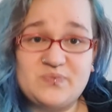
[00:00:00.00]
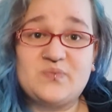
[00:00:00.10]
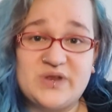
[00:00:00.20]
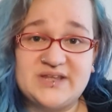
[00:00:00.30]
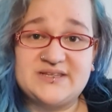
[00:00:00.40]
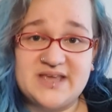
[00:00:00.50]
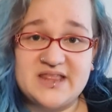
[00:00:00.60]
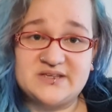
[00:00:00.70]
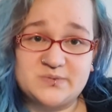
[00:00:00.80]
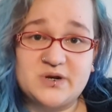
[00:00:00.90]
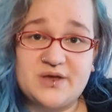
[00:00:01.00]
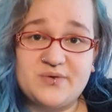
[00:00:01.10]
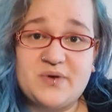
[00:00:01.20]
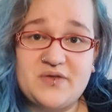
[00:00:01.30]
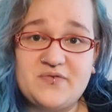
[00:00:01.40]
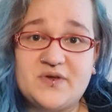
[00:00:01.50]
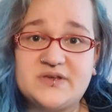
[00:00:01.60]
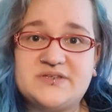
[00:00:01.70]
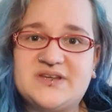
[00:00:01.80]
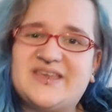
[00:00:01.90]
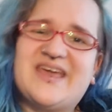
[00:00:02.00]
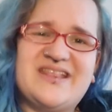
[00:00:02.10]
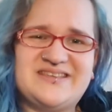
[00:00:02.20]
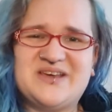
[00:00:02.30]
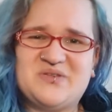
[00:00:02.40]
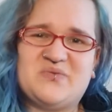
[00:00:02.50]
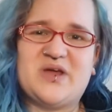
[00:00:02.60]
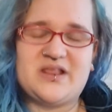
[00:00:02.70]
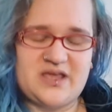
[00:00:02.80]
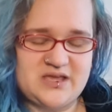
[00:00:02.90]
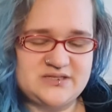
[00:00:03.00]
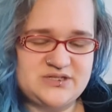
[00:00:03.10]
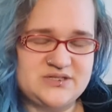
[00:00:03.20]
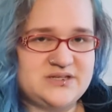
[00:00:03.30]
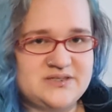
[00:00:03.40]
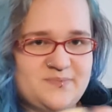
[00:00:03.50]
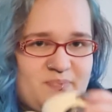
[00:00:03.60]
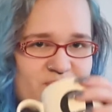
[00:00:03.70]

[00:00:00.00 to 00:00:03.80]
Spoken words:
we need to get this one out of the way first. I get this out of the way, like it's just, it's...